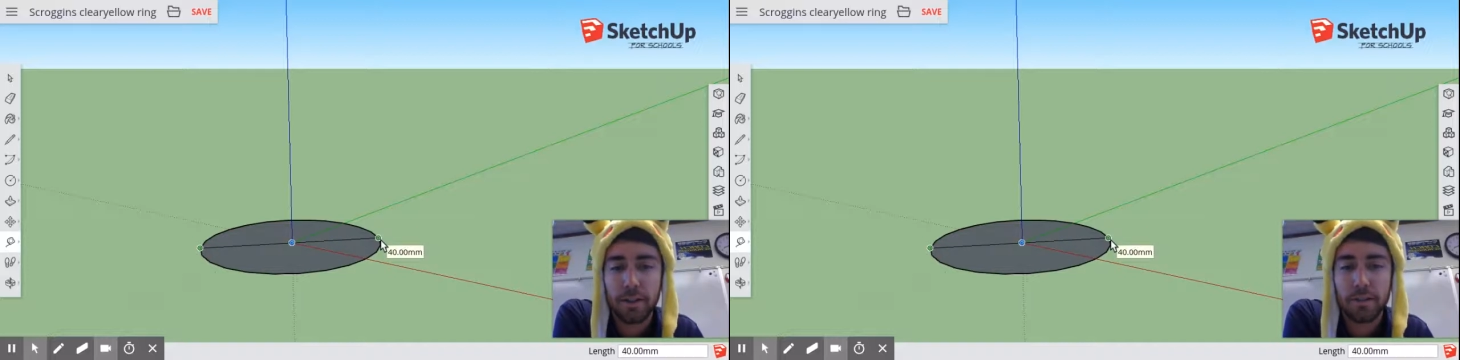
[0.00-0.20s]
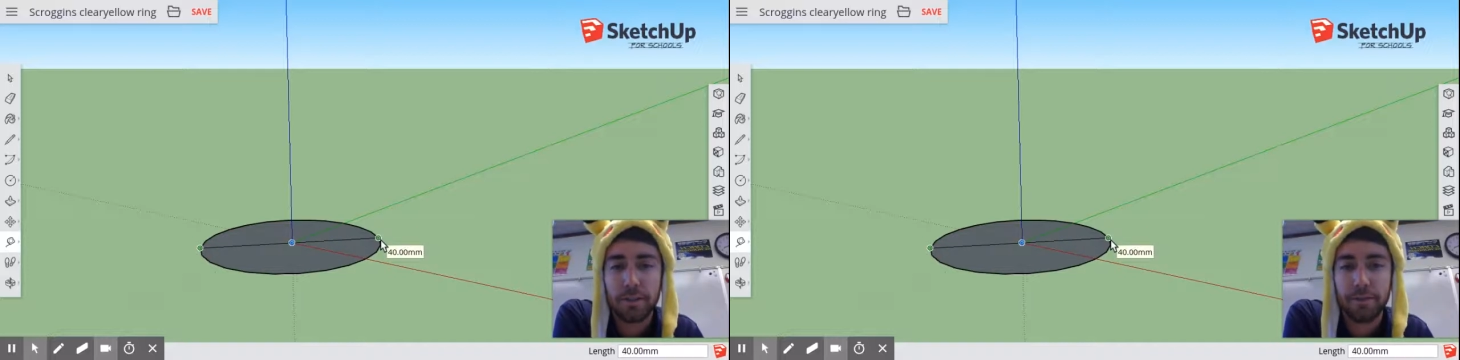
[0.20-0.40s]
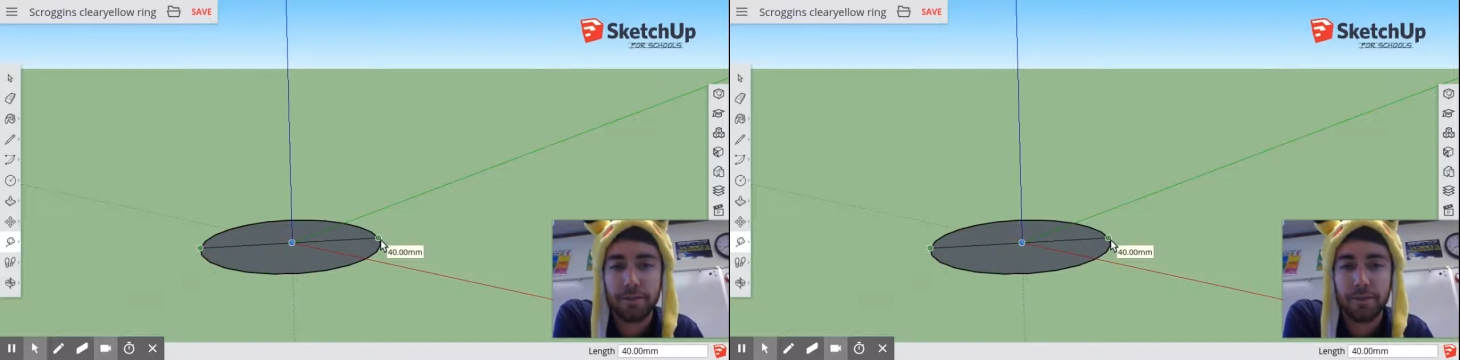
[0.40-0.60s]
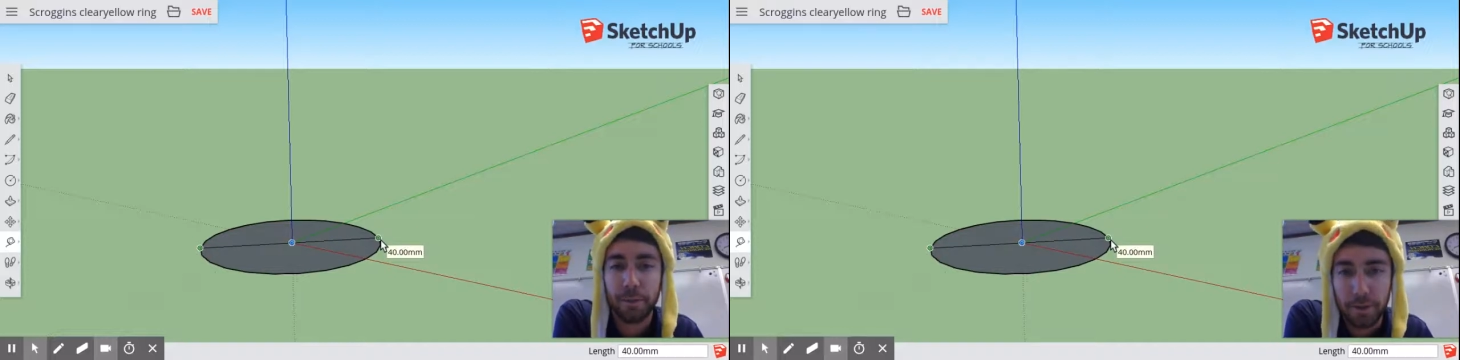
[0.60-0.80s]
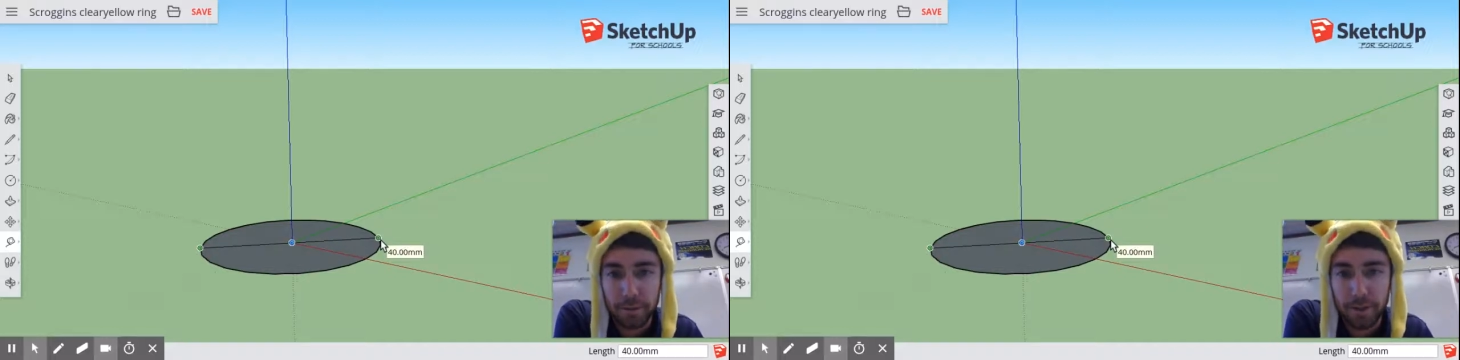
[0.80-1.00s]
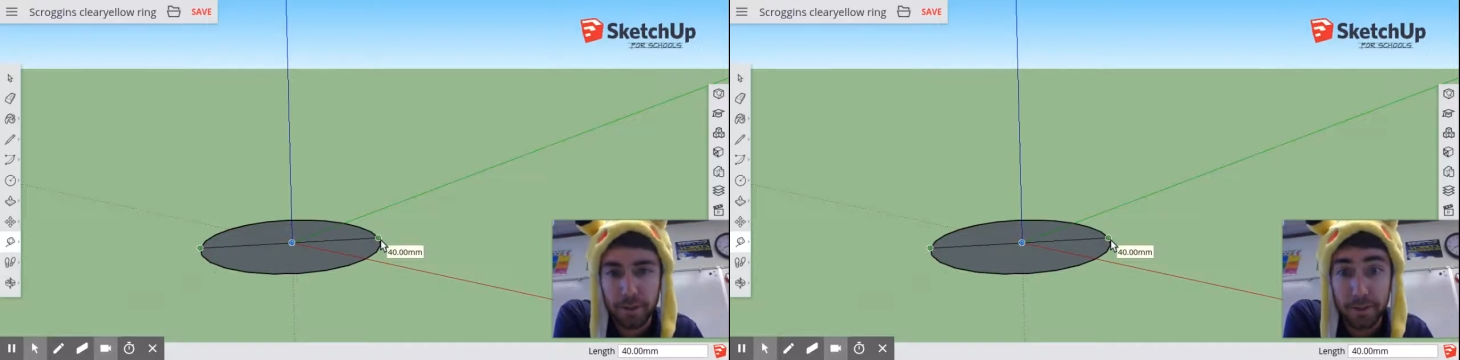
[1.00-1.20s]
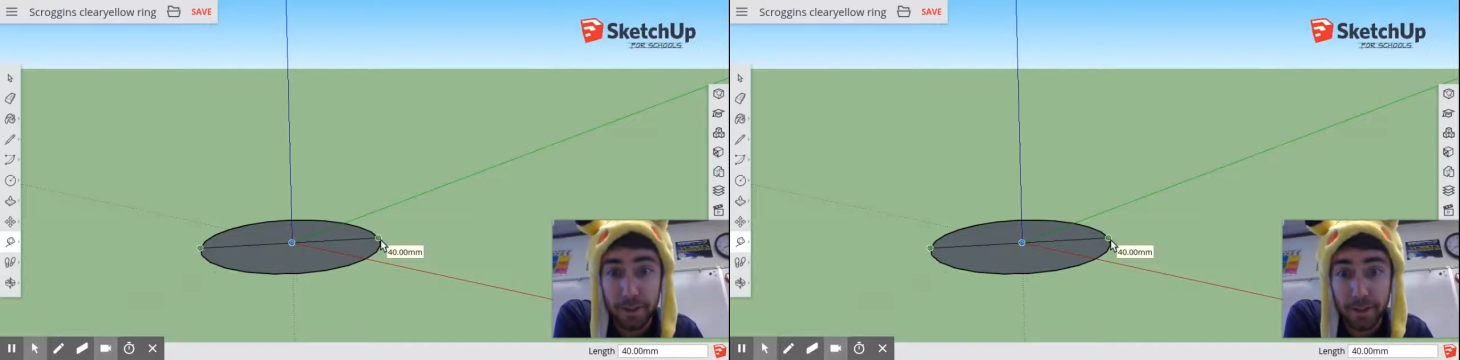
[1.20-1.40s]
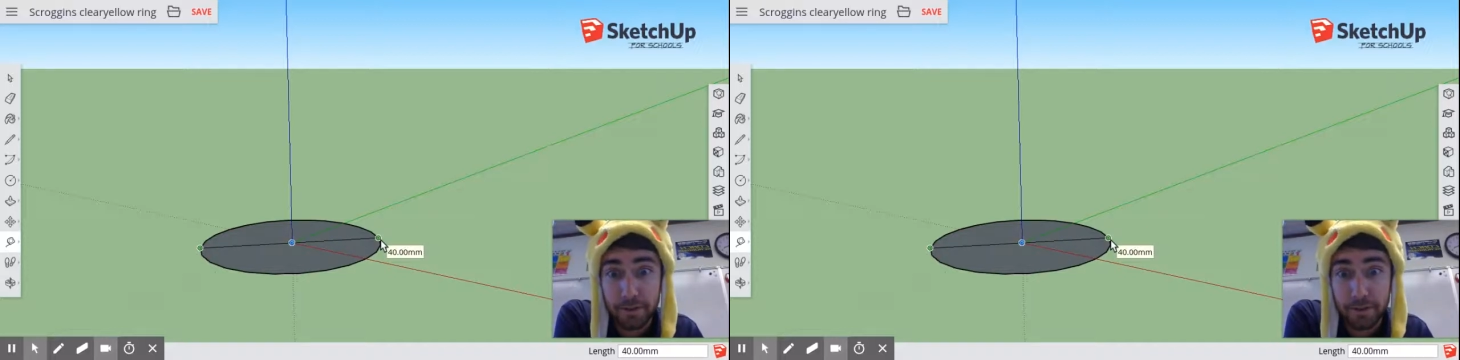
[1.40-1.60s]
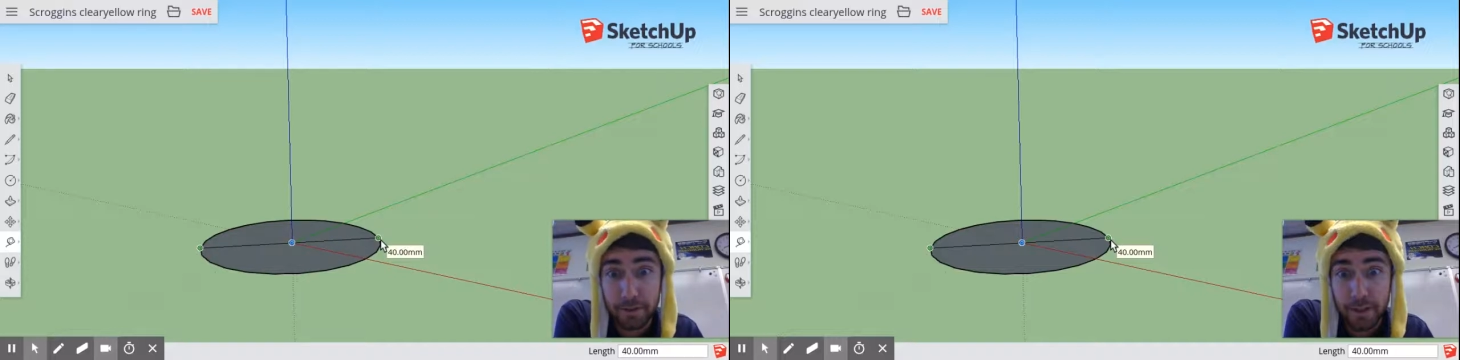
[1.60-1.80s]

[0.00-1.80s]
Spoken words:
It says 40 millimeters.